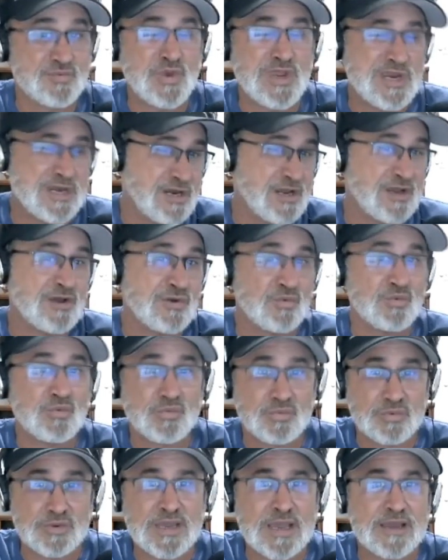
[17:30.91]
we know
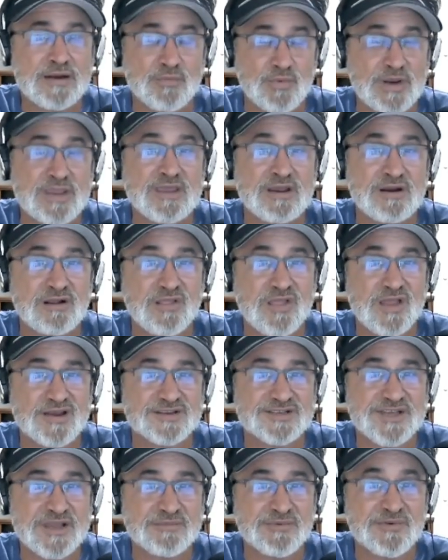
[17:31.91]
kind of where
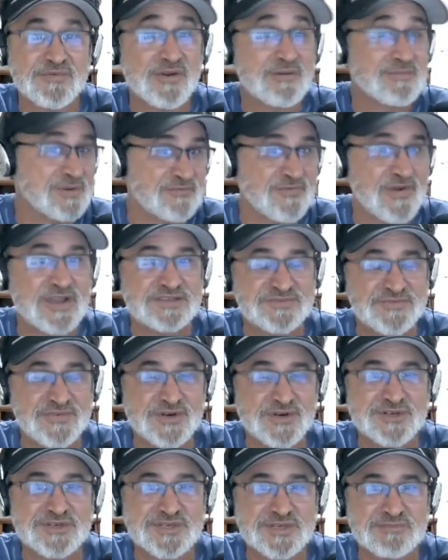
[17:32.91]
Carolina's coming from and vice
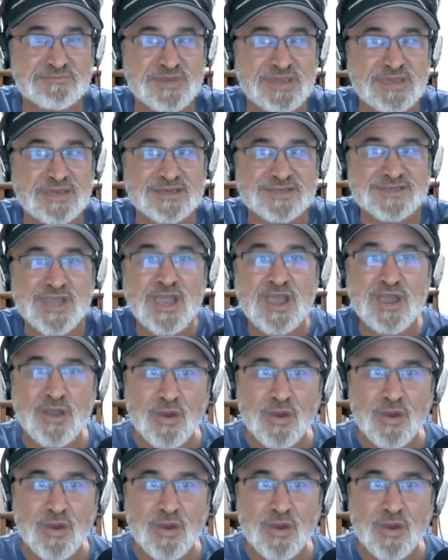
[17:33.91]
versa, because